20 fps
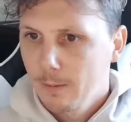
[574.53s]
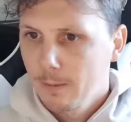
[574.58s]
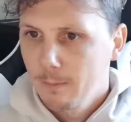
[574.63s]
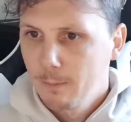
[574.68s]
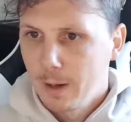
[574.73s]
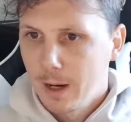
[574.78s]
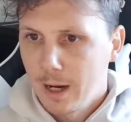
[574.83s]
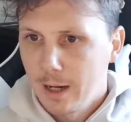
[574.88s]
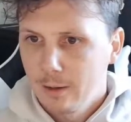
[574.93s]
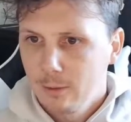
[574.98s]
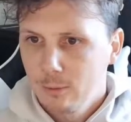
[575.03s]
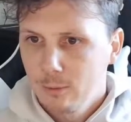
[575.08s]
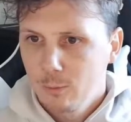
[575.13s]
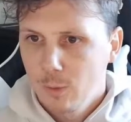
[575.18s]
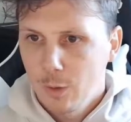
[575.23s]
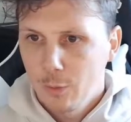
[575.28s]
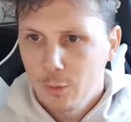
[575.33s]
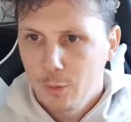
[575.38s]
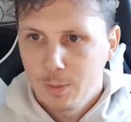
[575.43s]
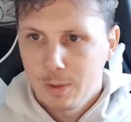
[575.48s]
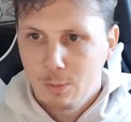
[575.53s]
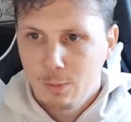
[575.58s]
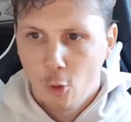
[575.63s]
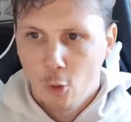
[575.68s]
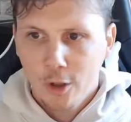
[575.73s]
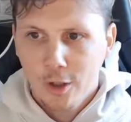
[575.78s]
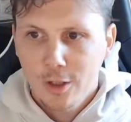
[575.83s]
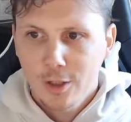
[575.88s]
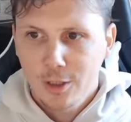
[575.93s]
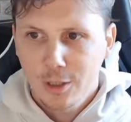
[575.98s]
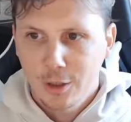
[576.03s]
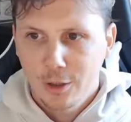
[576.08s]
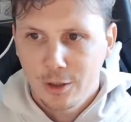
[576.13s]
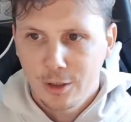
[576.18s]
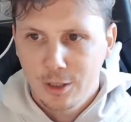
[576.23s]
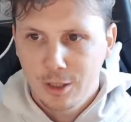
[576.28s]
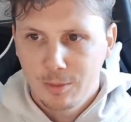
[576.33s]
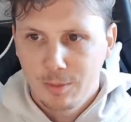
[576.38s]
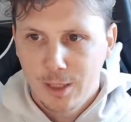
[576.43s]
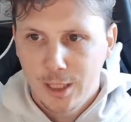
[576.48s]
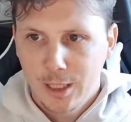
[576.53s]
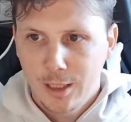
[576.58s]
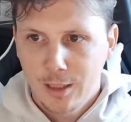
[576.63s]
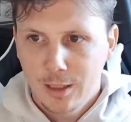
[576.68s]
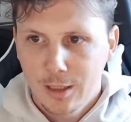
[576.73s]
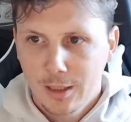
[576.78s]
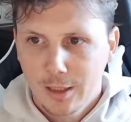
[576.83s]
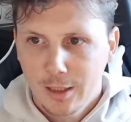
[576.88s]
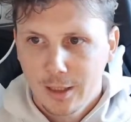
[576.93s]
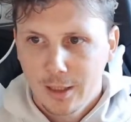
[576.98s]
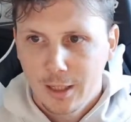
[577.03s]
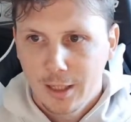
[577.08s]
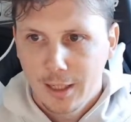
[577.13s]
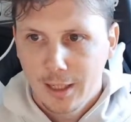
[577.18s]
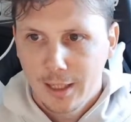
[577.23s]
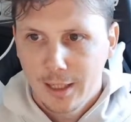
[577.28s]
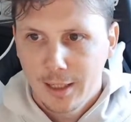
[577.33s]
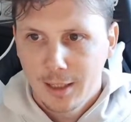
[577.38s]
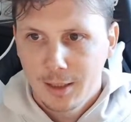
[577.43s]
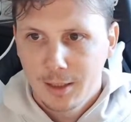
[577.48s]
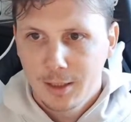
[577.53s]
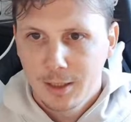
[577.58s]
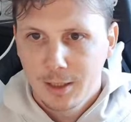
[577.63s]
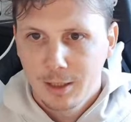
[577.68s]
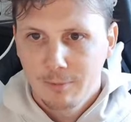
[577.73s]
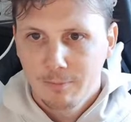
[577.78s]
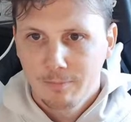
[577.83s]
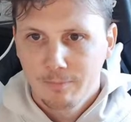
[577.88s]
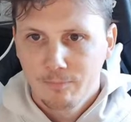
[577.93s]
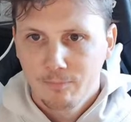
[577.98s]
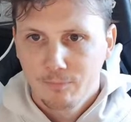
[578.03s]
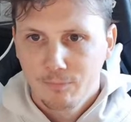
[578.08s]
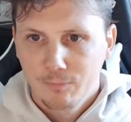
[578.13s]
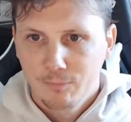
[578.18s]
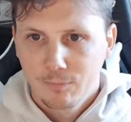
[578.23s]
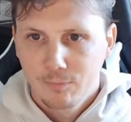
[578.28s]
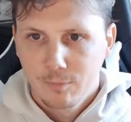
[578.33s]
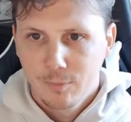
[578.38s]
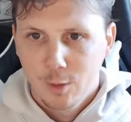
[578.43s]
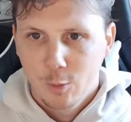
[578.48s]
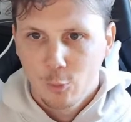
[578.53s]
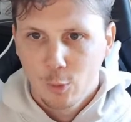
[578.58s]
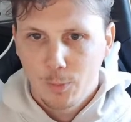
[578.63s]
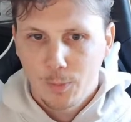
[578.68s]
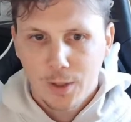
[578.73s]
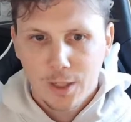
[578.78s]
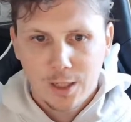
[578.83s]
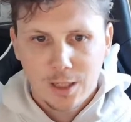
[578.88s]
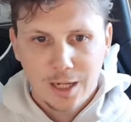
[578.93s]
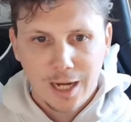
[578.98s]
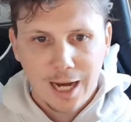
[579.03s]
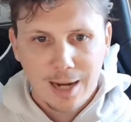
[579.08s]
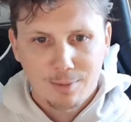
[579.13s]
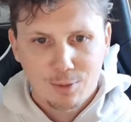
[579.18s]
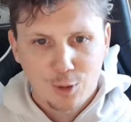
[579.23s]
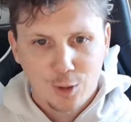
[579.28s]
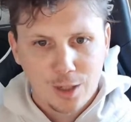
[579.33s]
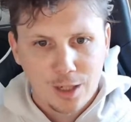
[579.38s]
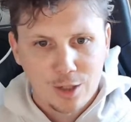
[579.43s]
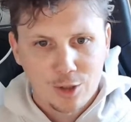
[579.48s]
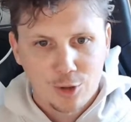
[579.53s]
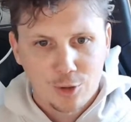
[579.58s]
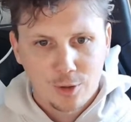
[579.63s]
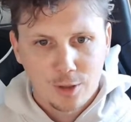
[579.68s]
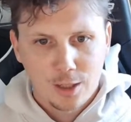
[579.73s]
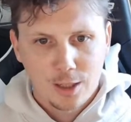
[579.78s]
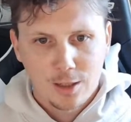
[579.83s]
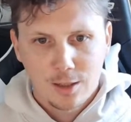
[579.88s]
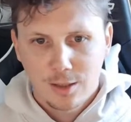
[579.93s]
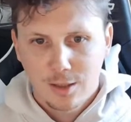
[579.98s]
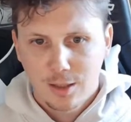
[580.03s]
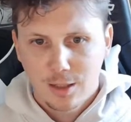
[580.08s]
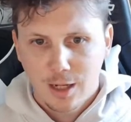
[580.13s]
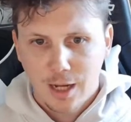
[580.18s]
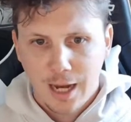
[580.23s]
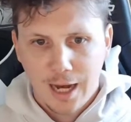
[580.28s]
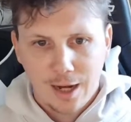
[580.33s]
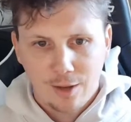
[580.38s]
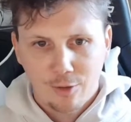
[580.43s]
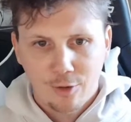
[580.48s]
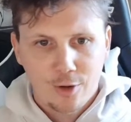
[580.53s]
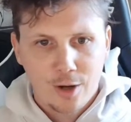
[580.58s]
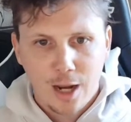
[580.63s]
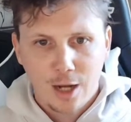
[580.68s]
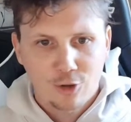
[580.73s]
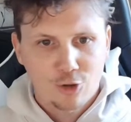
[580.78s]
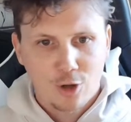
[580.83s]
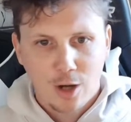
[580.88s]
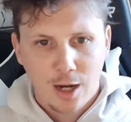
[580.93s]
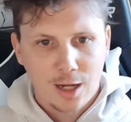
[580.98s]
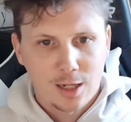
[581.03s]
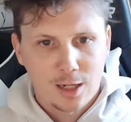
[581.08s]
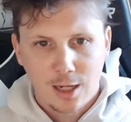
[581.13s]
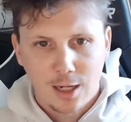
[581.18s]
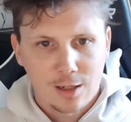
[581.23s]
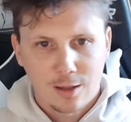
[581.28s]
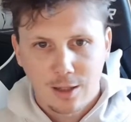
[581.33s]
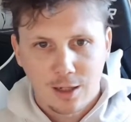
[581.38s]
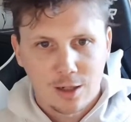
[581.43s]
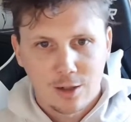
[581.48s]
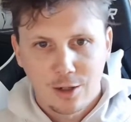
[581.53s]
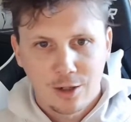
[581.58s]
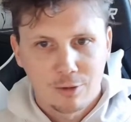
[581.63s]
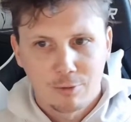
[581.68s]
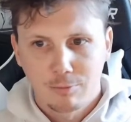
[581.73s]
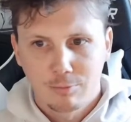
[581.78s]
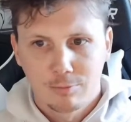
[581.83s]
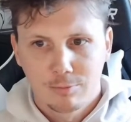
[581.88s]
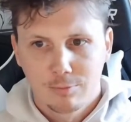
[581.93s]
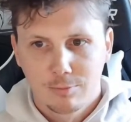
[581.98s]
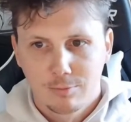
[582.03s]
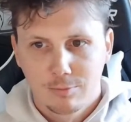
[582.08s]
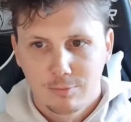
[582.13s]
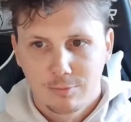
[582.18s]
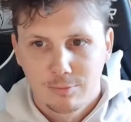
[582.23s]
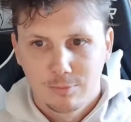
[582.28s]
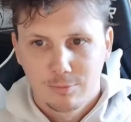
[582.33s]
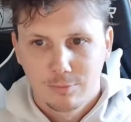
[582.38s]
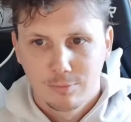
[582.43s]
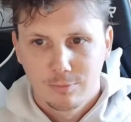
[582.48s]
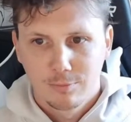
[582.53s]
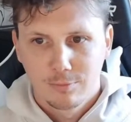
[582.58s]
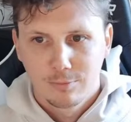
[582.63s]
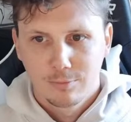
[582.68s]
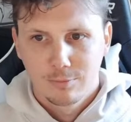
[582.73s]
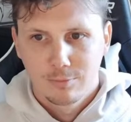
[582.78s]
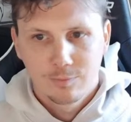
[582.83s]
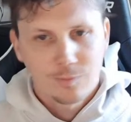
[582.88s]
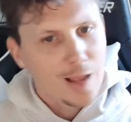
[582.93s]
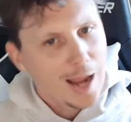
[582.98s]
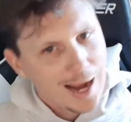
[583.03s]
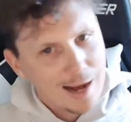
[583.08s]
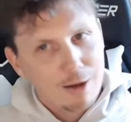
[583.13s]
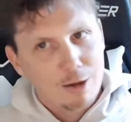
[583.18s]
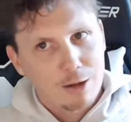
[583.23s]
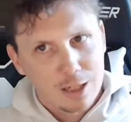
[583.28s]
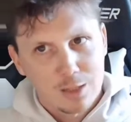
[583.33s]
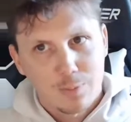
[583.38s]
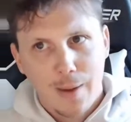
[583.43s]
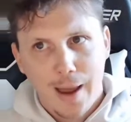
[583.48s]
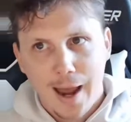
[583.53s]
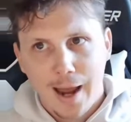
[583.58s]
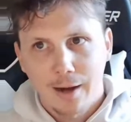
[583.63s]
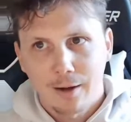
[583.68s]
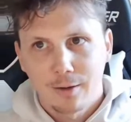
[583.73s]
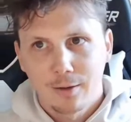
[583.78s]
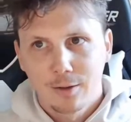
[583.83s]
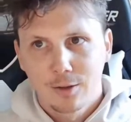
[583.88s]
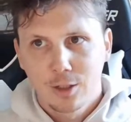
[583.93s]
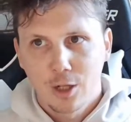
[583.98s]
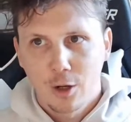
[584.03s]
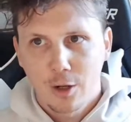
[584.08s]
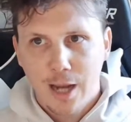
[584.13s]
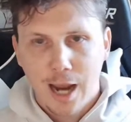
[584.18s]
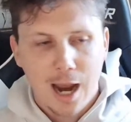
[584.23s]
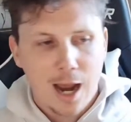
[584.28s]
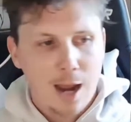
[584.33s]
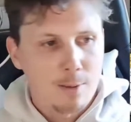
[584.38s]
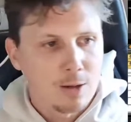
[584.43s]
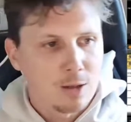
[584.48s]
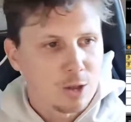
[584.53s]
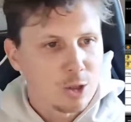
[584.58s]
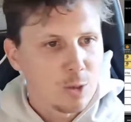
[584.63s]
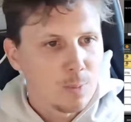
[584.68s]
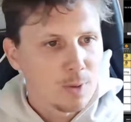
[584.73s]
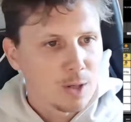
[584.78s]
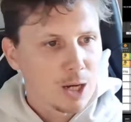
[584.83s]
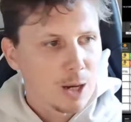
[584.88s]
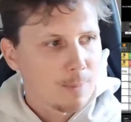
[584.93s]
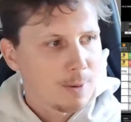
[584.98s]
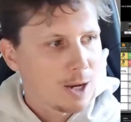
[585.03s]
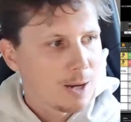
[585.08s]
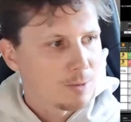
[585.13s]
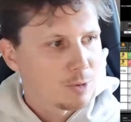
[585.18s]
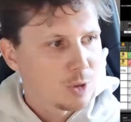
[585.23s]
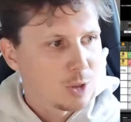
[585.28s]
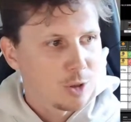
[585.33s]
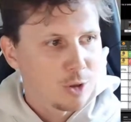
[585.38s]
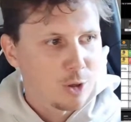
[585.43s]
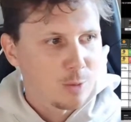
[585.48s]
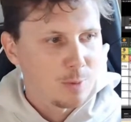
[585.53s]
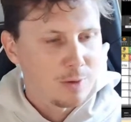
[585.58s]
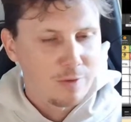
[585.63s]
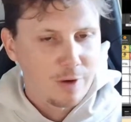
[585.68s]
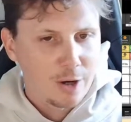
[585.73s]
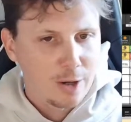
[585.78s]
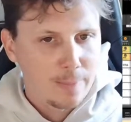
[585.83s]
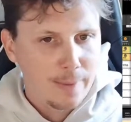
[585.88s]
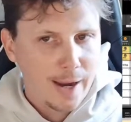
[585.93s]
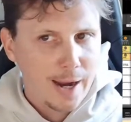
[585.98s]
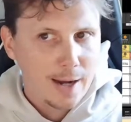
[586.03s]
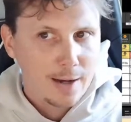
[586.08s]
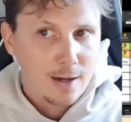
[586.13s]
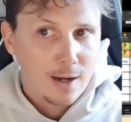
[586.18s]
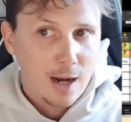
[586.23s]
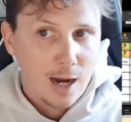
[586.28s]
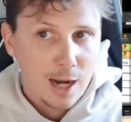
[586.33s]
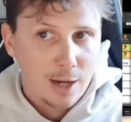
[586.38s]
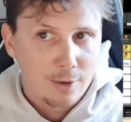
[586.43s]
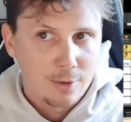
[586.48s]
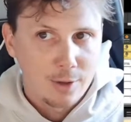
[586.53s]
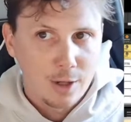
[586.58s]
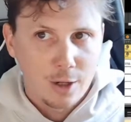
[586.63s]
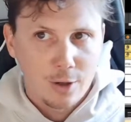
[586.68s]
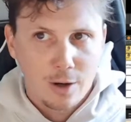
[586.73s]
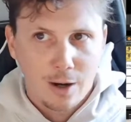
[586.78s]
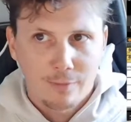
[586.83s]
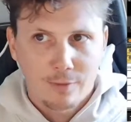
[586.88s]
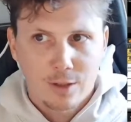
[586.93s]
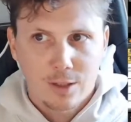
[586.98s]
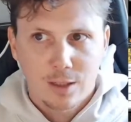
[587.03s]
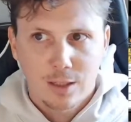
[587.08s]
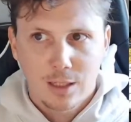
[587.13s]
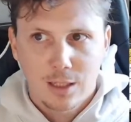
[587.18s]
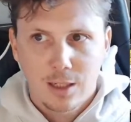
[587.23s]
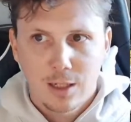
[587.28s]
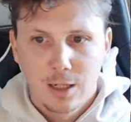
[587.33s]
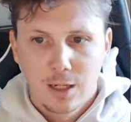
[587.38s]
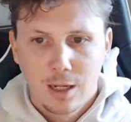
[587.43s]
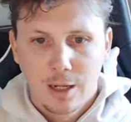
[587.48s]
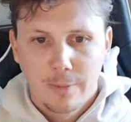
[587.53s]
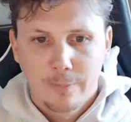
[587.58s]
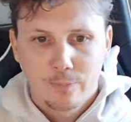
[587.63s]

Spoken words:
But what would be more concerning to me is repeated hamstring injuries and they're not trying anything new. That is bad. So yeah, I mean, the Cooper Kupp hamstring could be very bad. I don't know, obviously.